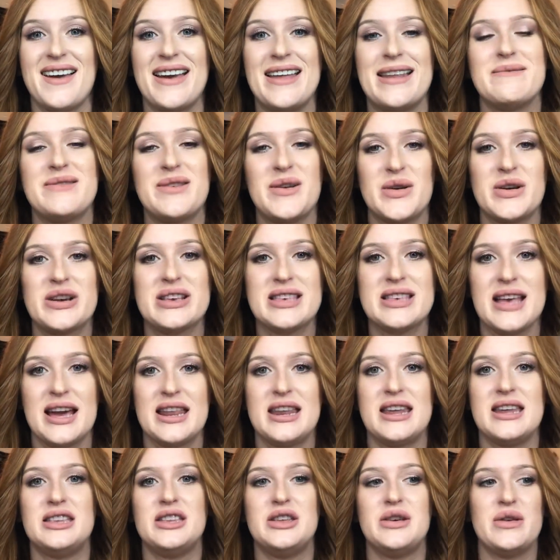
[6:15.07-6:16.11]
and I'm so
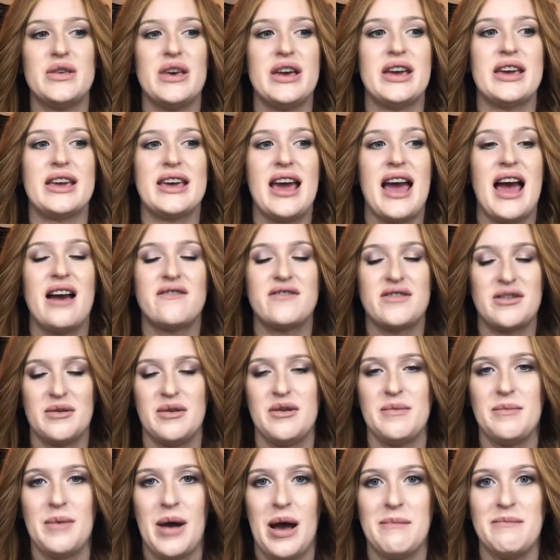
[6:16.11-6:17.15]
excited to like after
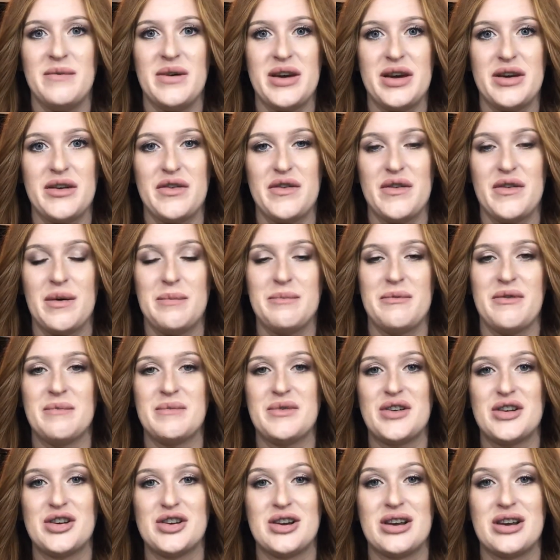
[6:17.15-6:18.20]
I'm healed up from
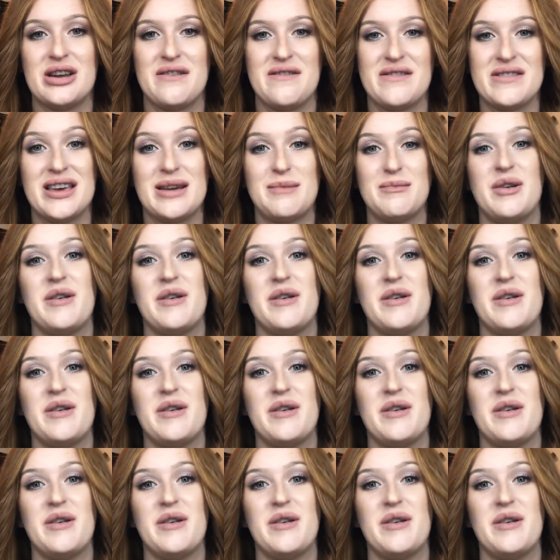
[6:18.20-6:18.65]
surgery and everything,